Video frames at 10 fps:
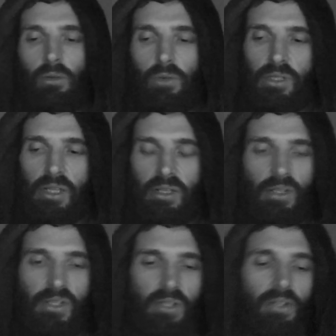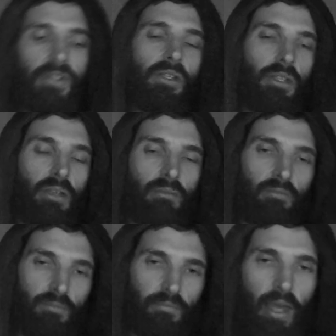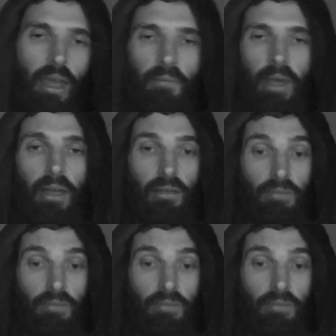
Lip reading: once that's all sorted, pay it back.